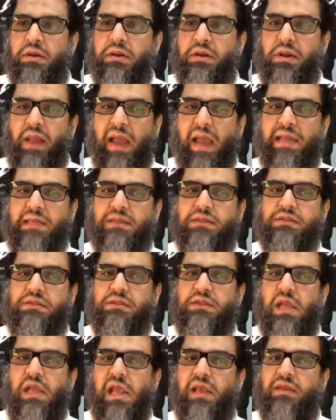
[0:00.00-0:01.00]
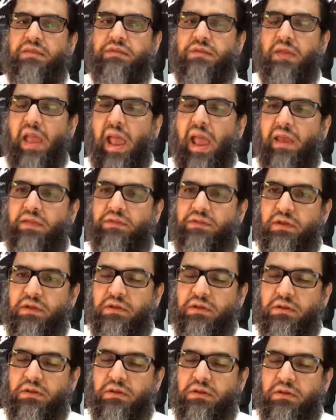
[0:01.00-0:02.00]
night is as
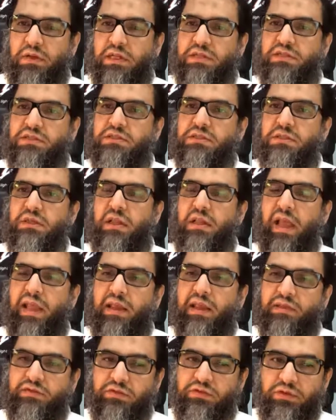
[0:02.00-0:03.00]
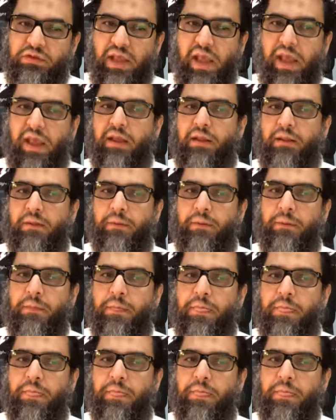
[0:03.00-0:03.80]
it's like it's day.